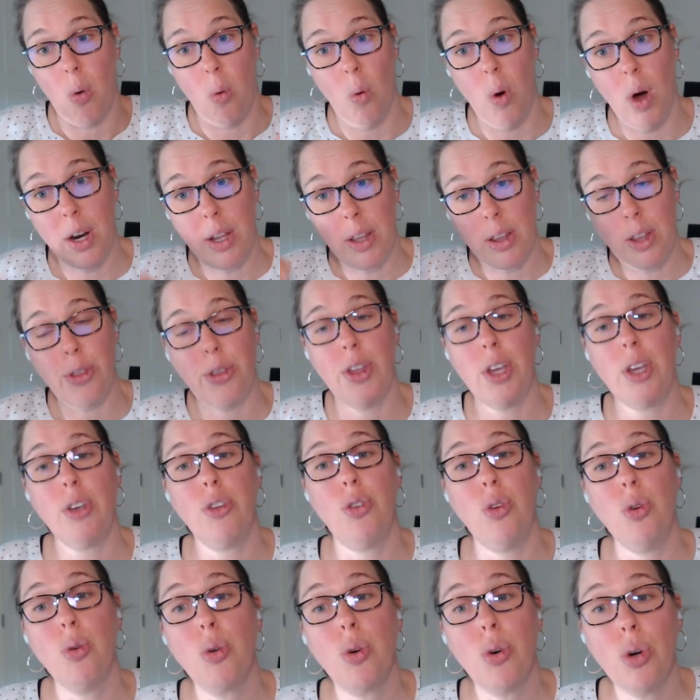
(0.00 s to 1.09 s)
one of the things
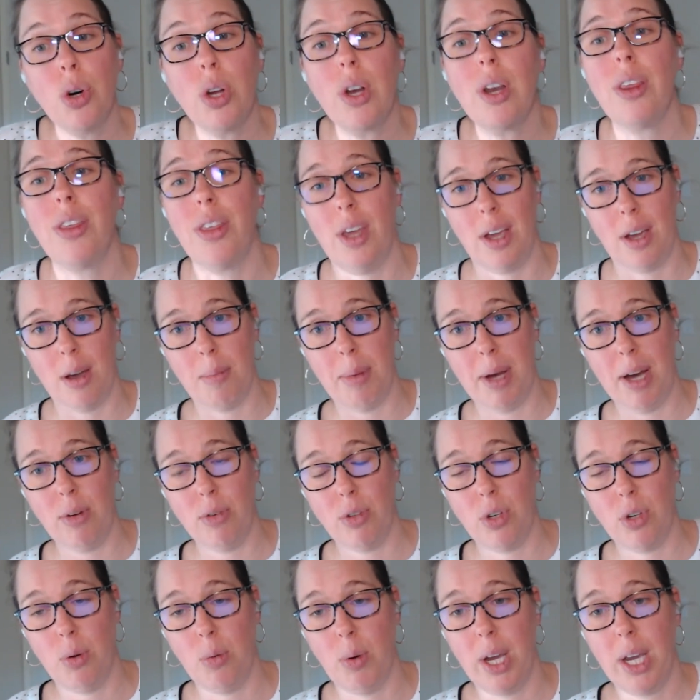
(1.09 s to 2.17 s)
you could think about
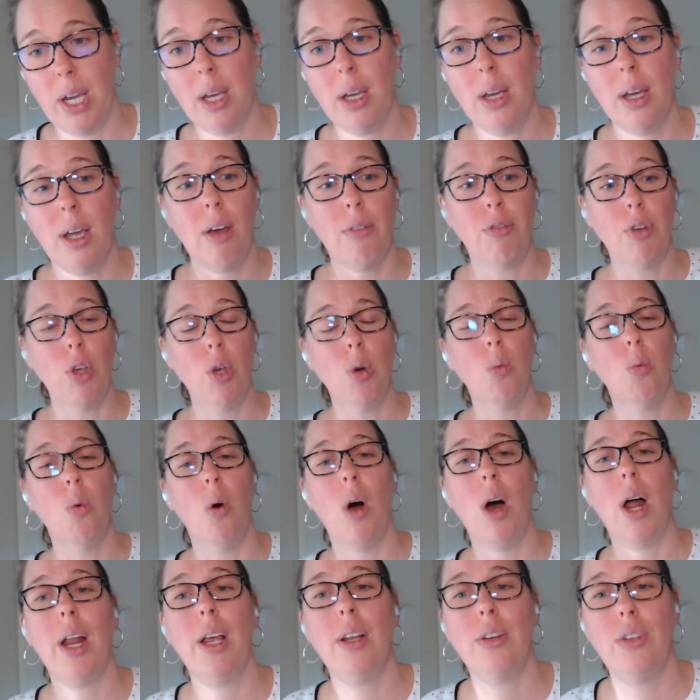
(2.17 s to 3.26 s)
doing if you
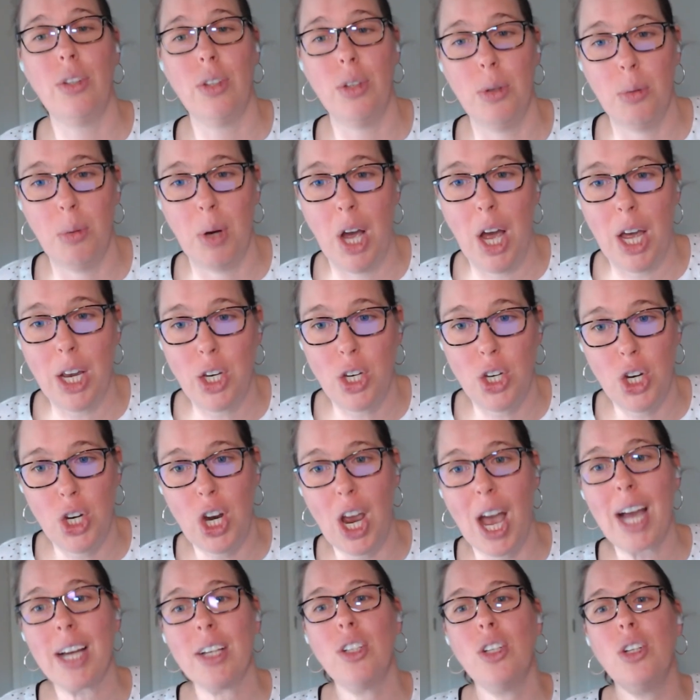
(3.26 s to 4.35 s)
wanted to
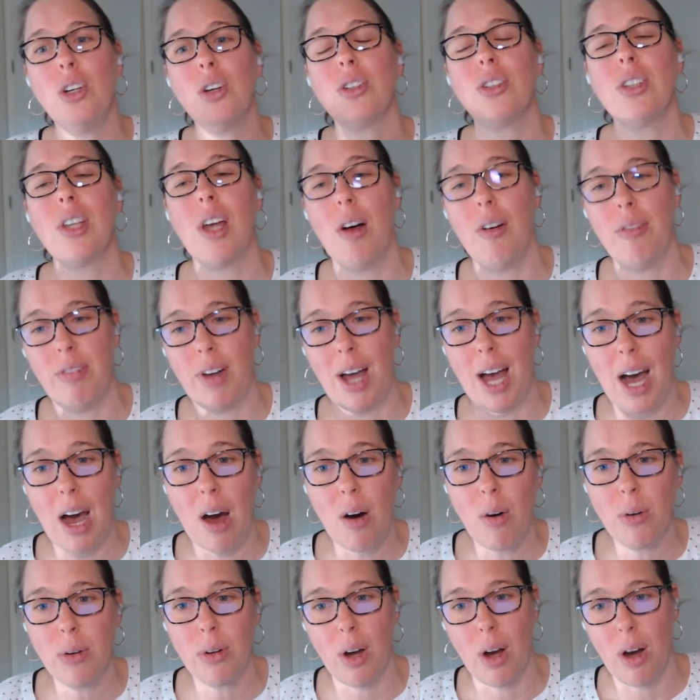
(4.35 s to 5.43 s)
eject yourself
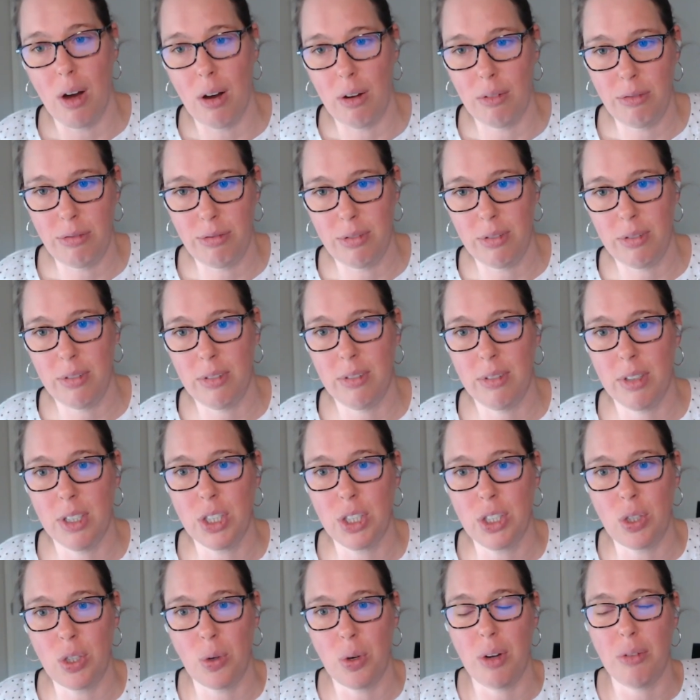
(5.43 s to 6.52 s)
out of the
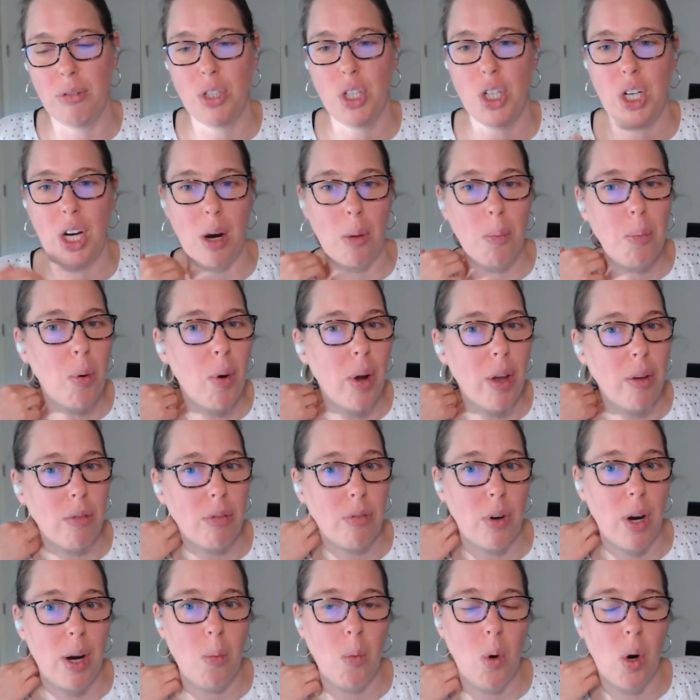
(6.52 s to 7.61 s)
sort of SharePoint
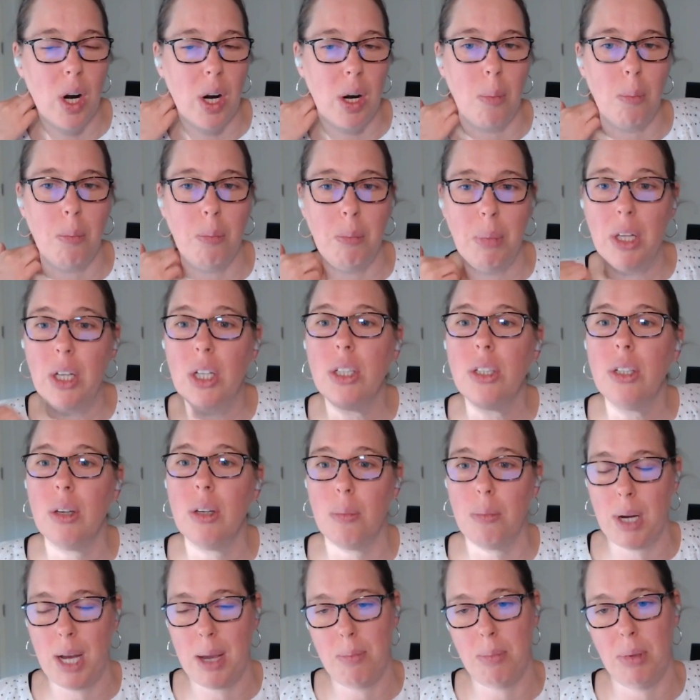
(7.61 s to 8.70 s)
Framework build
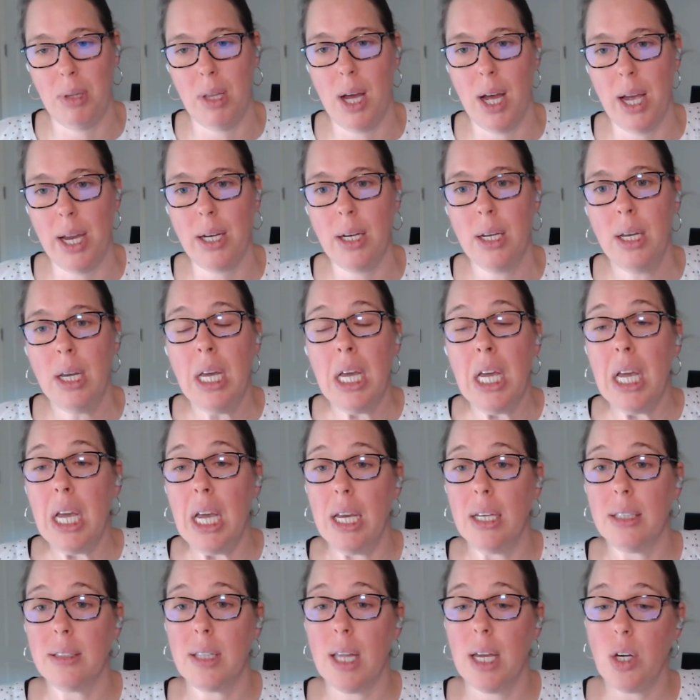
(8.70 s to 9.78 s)
pipeline
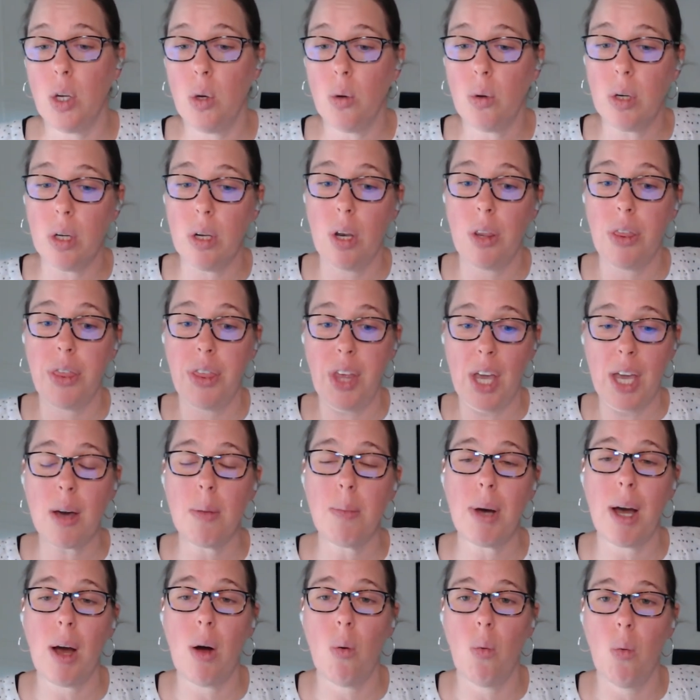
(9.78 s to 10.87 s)
is that you could think
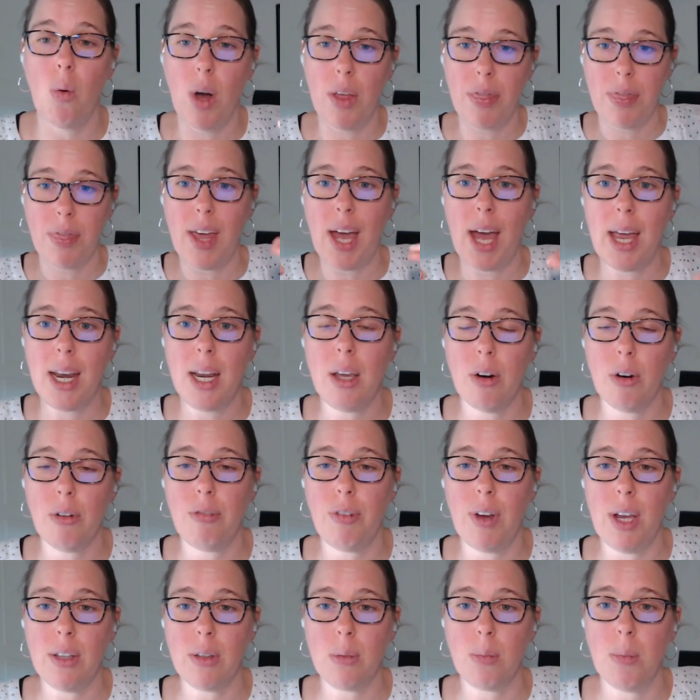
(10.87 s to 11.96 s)
about what that
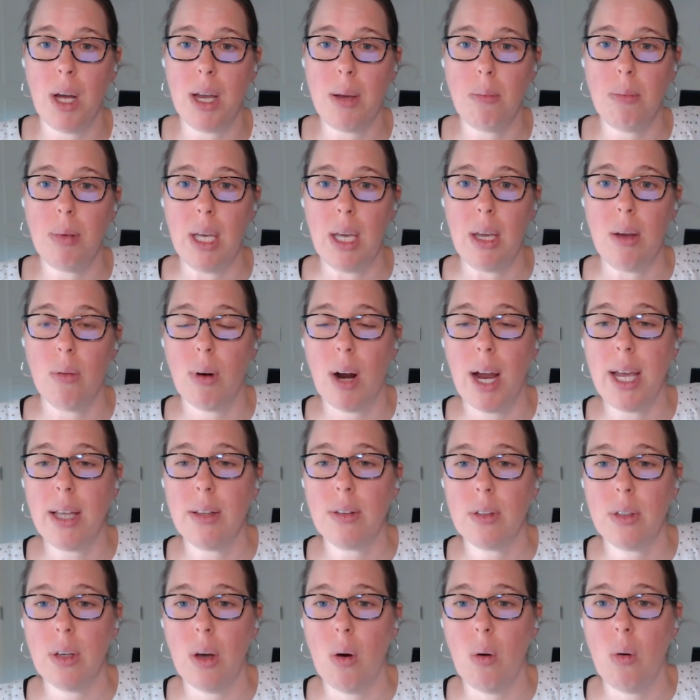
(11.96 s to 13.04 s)
interface might be, right?
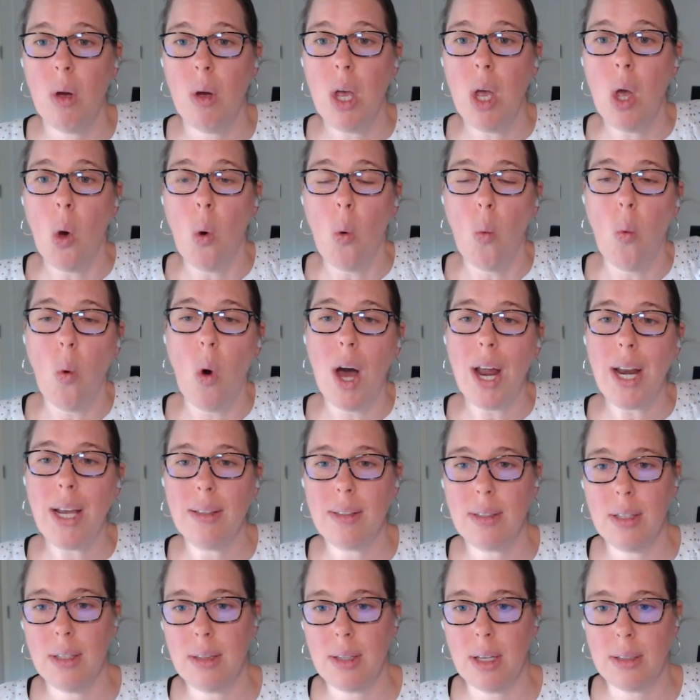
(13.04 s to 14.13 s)
So what
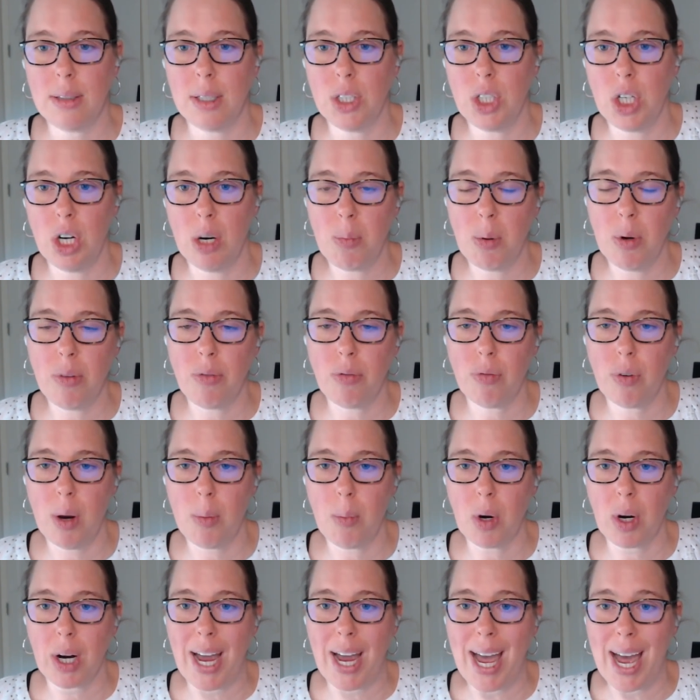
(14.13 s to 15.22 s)
is it that the SharePoint
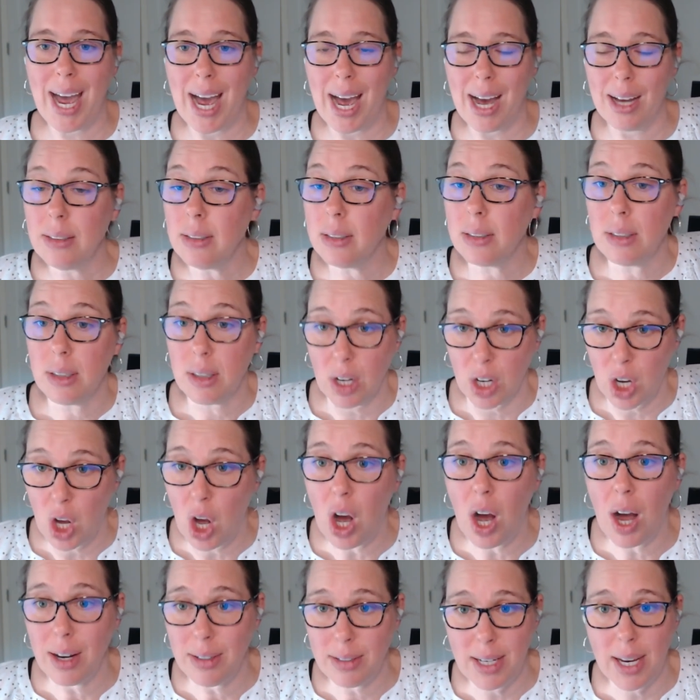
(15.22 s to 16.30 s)
Framework has? The
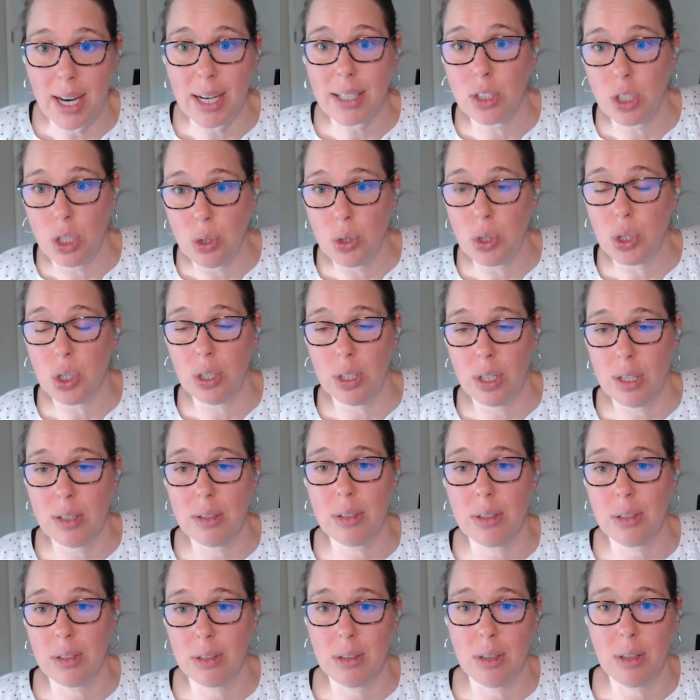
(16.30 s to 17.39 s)
context usually
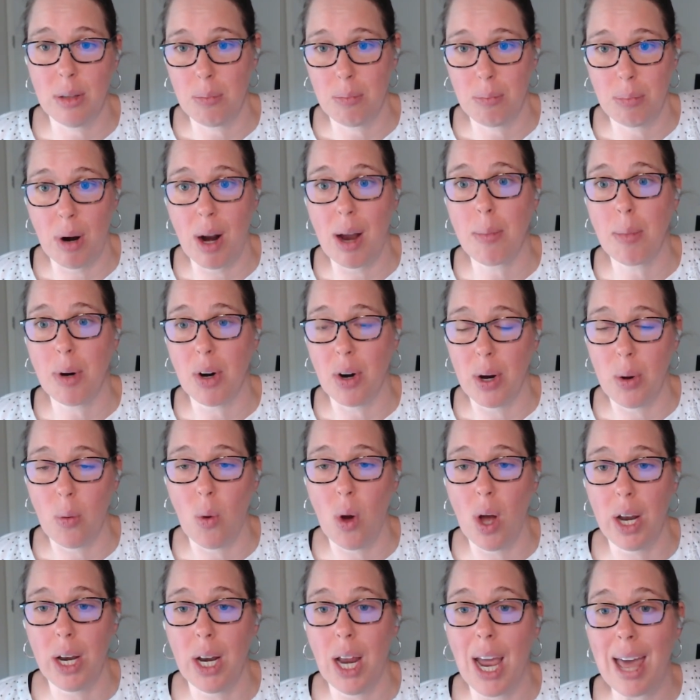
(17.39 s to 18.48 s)
is the primary
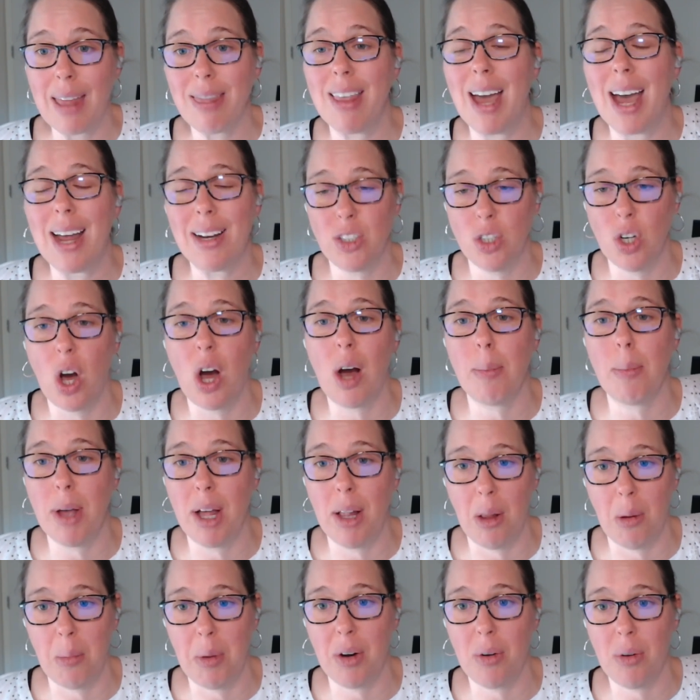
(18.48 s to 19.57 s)
one, and that DOM
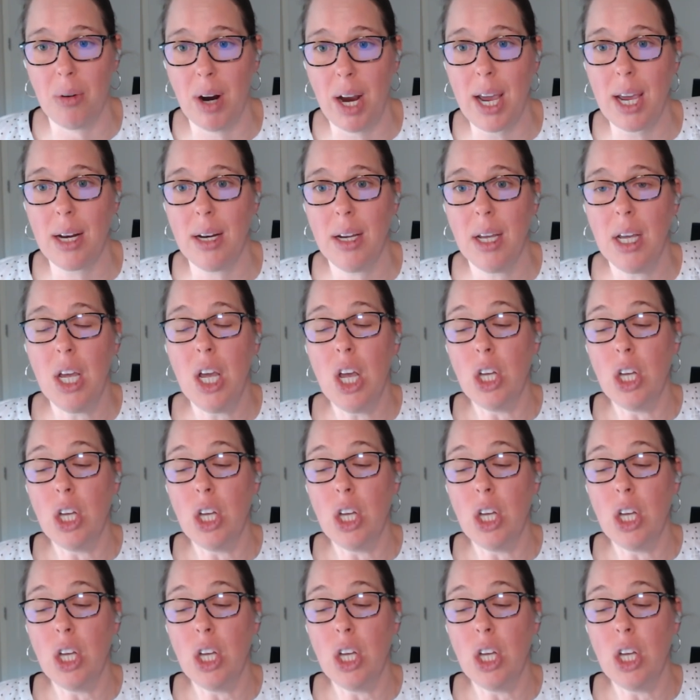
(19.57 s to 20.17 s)
element, right?